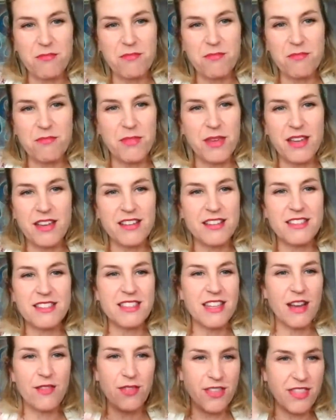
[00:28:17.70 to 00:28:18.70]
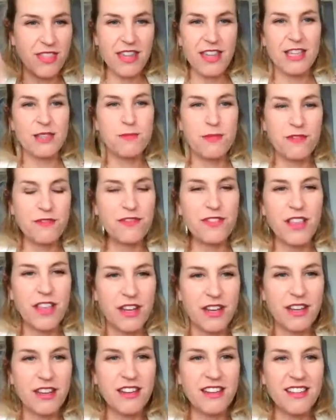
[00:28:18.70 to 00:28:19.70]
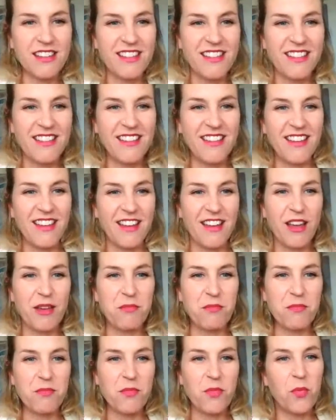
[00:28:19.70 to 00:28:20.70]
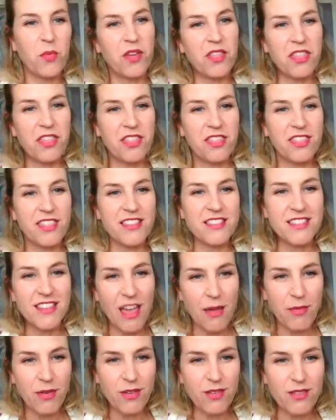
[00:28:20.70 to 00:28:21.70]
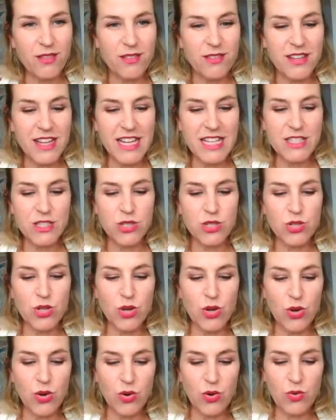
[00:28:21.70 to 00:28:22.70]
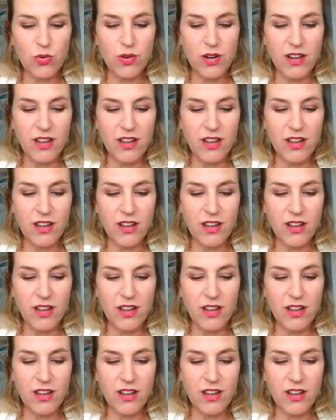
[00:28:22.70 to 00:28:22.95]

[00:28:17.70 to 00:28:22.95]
because everything has been flooded with this chemical. And so